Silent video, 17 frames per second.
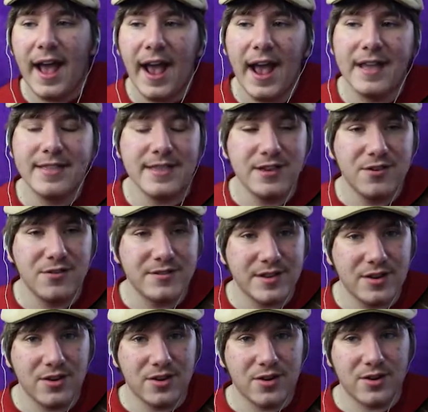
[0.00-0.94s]
And then
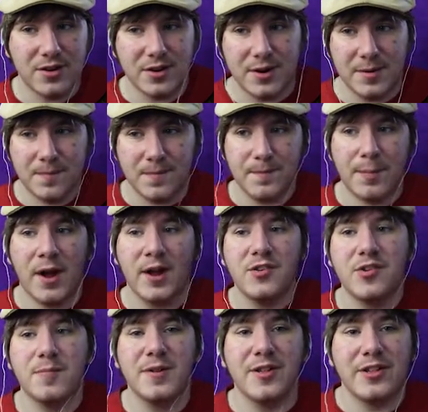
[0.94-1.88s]
using your
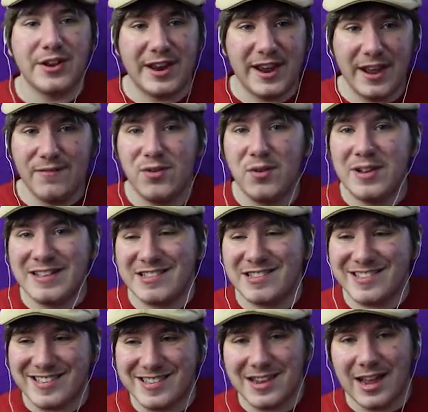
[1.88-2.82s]
punch ability, if you can
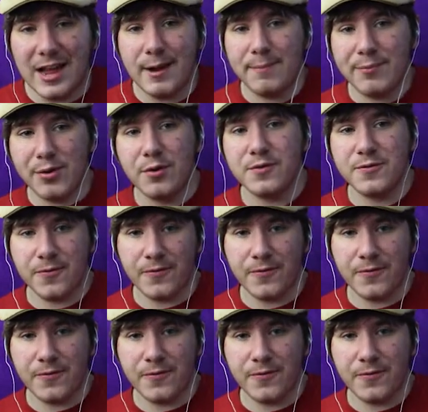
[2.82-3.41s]
snipe those